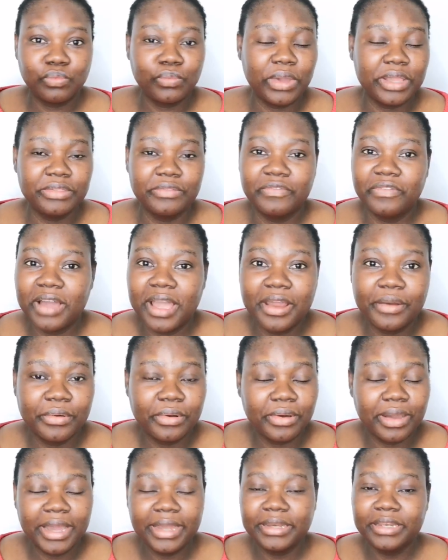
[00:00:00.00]
went
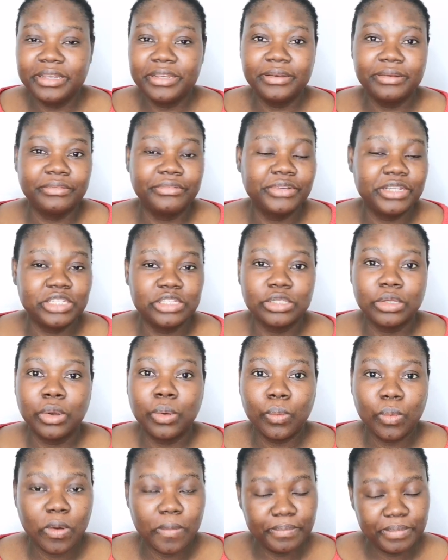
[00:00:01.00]
viral and it reached
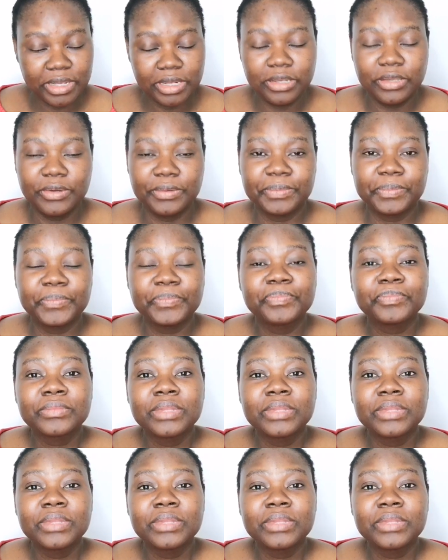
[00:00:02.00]
1 million.